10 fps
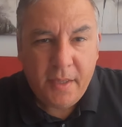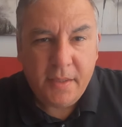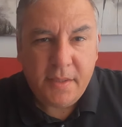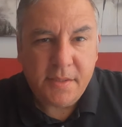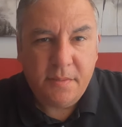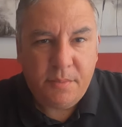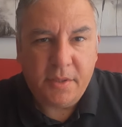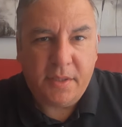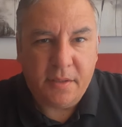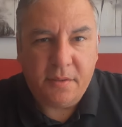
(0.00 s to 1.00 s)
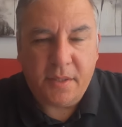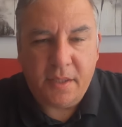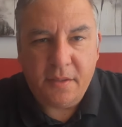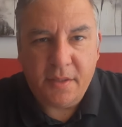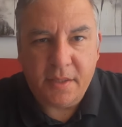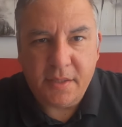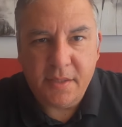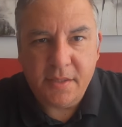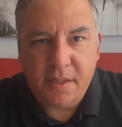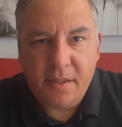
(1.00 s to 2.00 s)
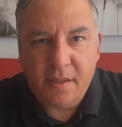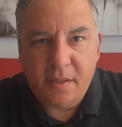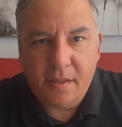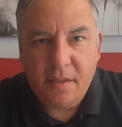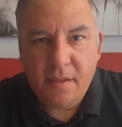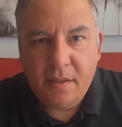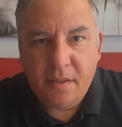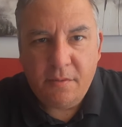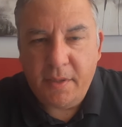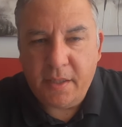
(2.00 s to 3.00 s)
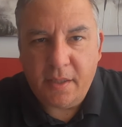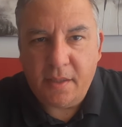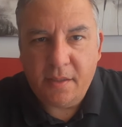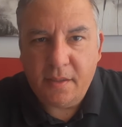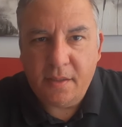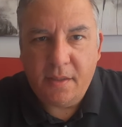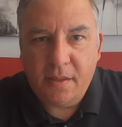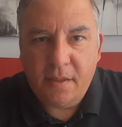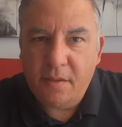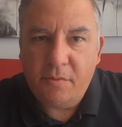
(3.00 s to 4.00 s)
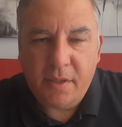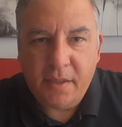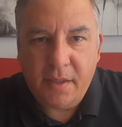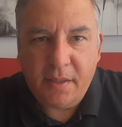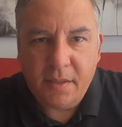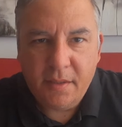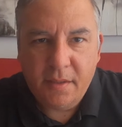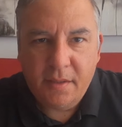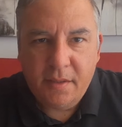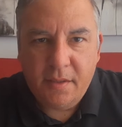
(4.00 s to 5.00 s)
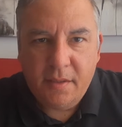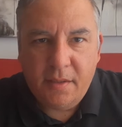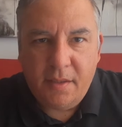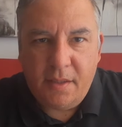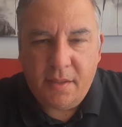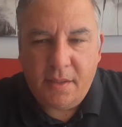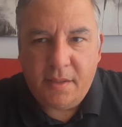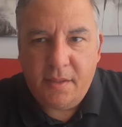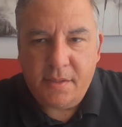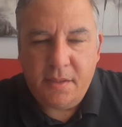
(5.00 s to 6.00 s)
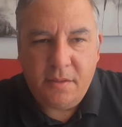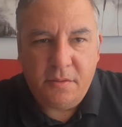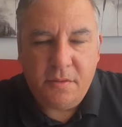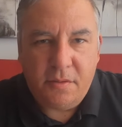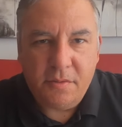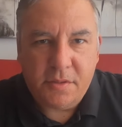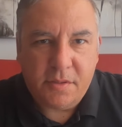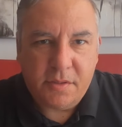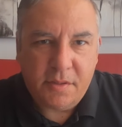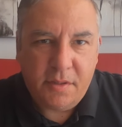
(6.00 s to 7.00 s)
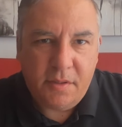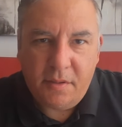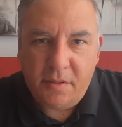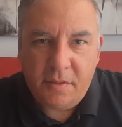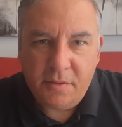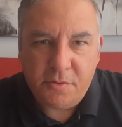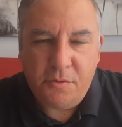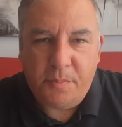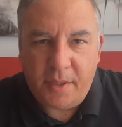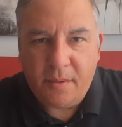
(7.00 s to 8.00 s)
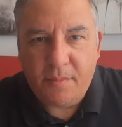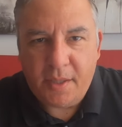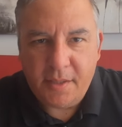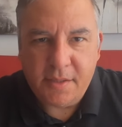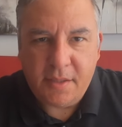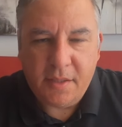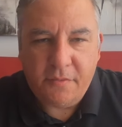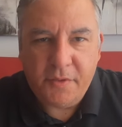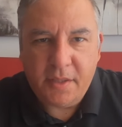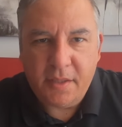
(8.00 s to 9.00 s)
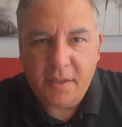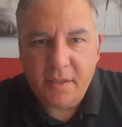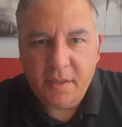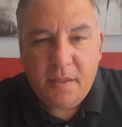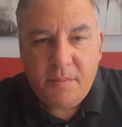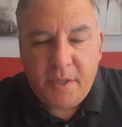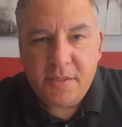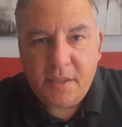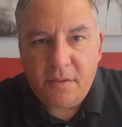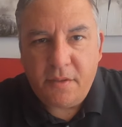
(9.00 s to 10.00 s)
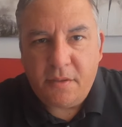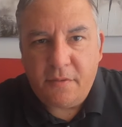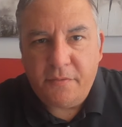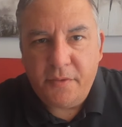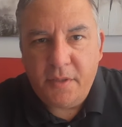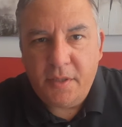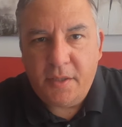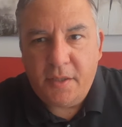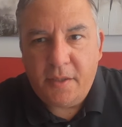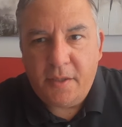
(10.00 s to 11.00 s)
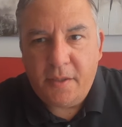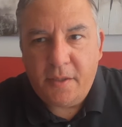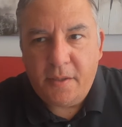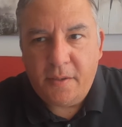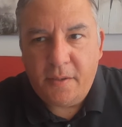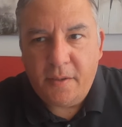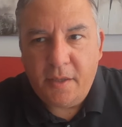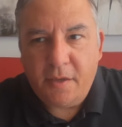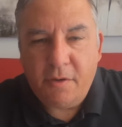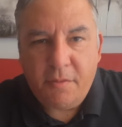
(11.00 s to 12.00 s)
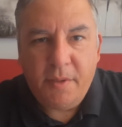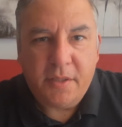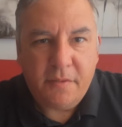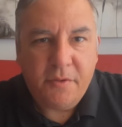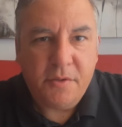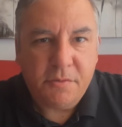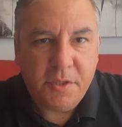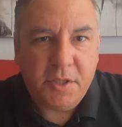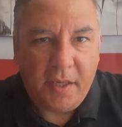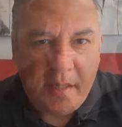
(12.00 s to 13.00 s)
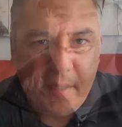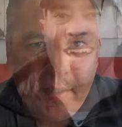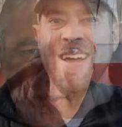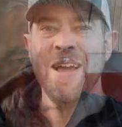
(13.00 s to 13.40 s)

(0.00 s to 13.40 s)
He doesn't bother to tell you that he's a weekend warrior and that doesn't do those super miles and everything. He makes a lot of equipment reviews, which I like.